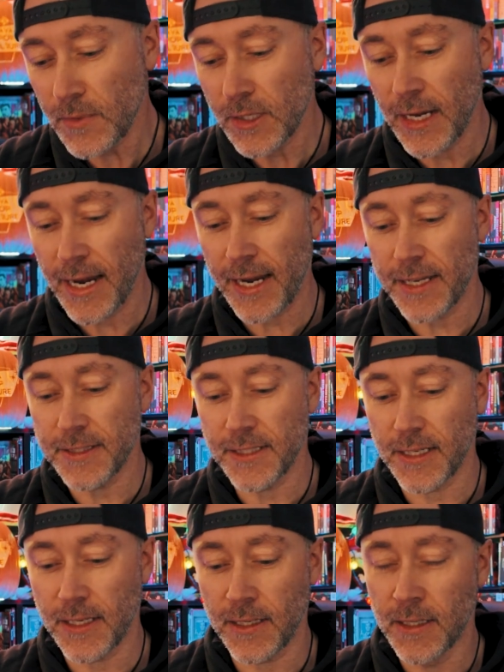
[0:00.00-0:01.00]
And
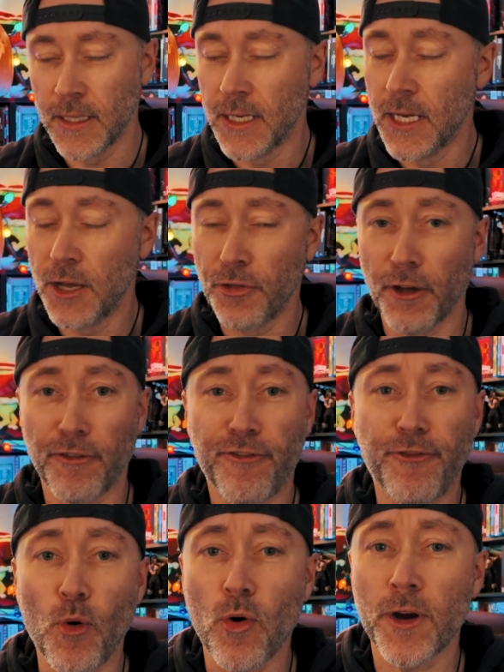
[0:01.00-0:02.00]
the
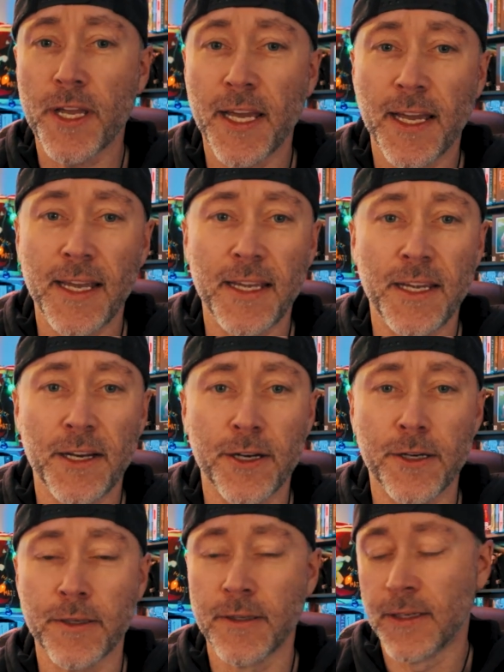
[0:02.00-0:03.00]
4K
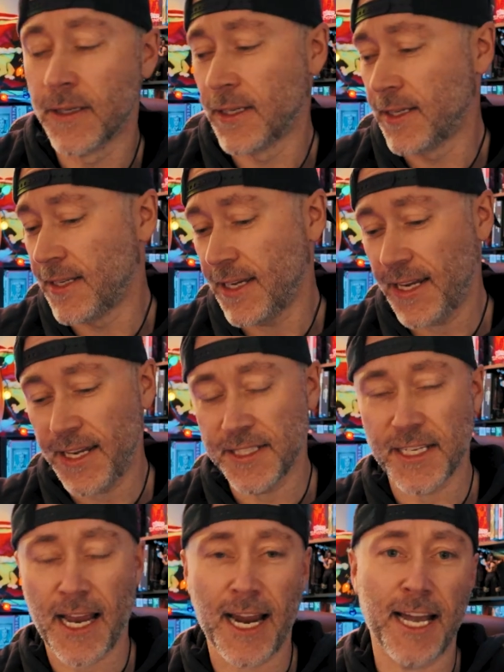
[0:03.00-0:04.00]
here is
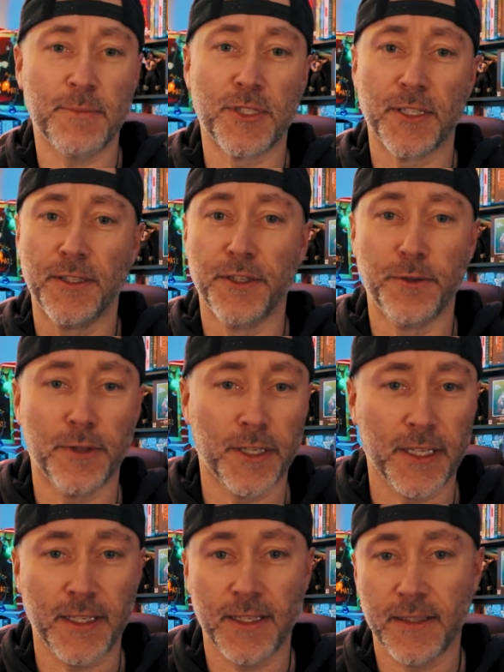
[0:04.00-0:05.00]

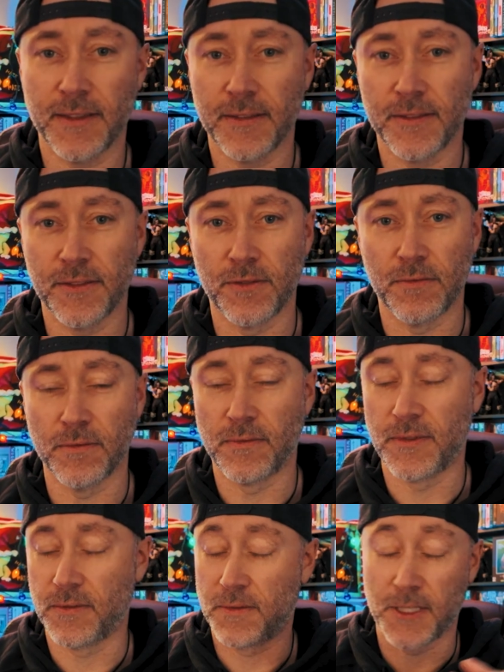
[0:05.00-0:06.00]
absolutely
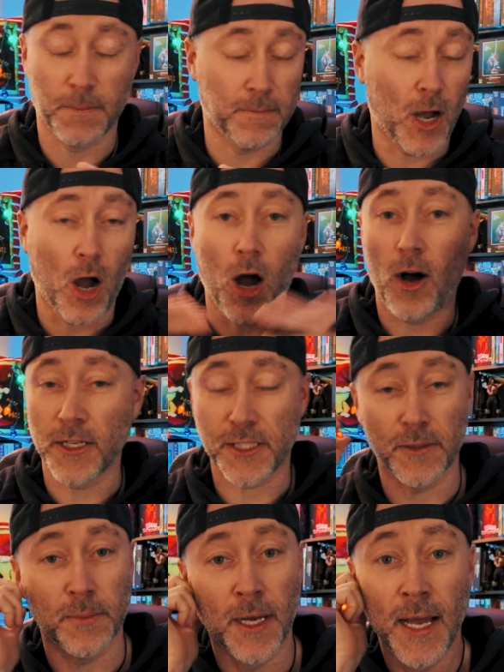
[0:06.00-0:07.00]

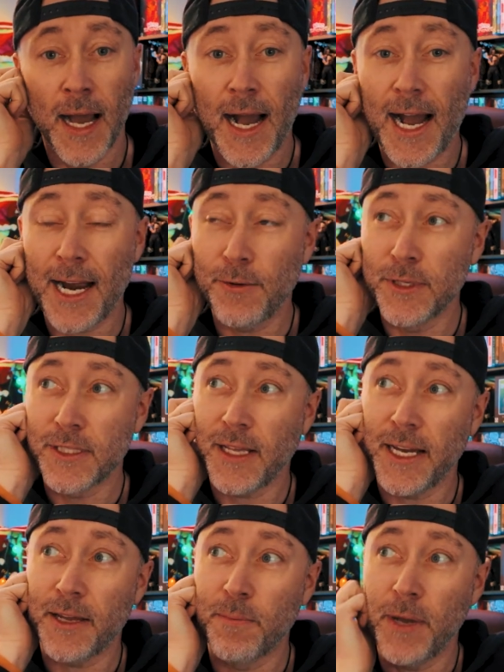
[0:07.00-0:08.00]
awesome. I was
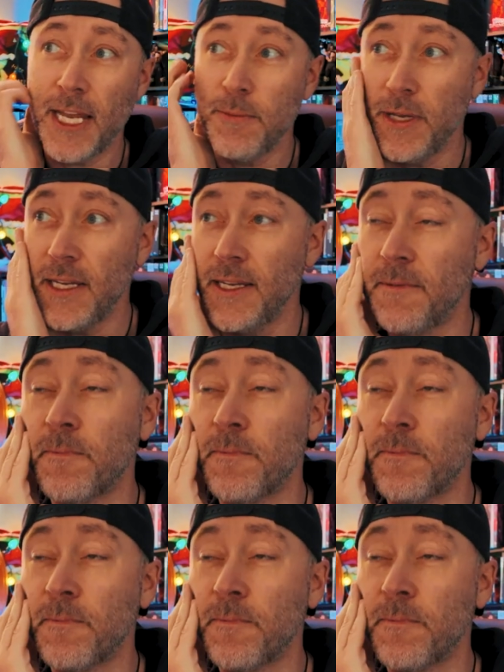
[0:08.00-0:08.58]
like maybe